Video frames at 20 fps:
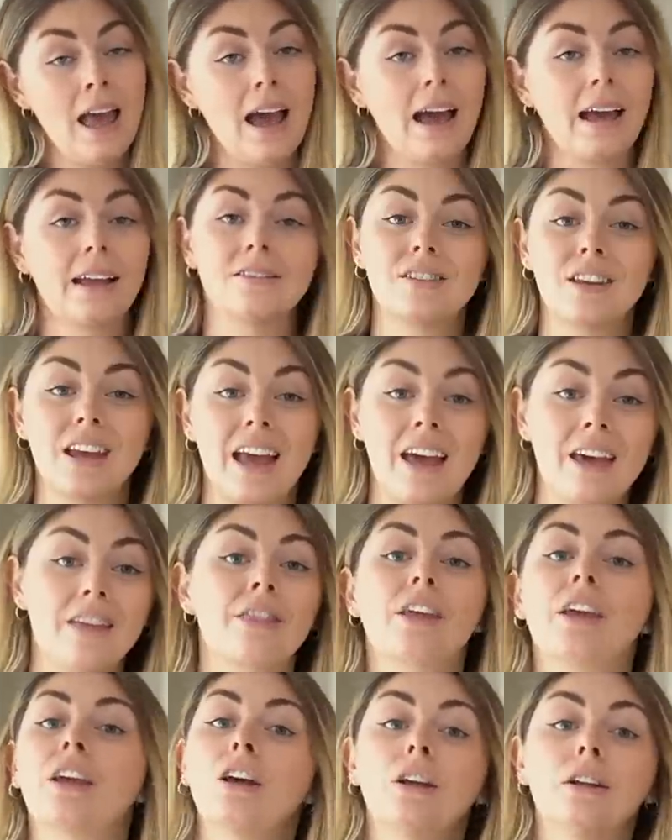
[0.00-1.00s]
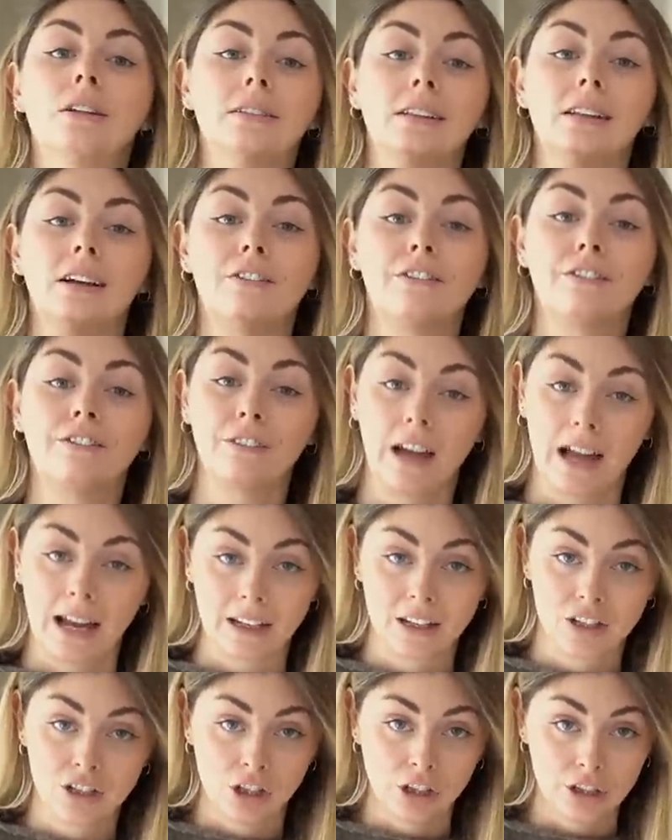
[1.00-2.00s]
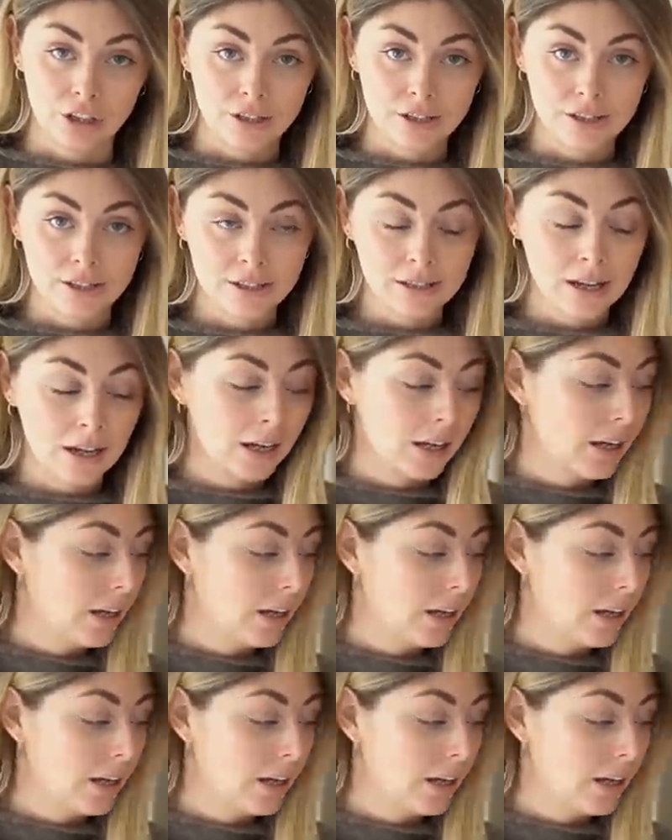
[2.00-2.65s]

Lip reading: and ethical factors.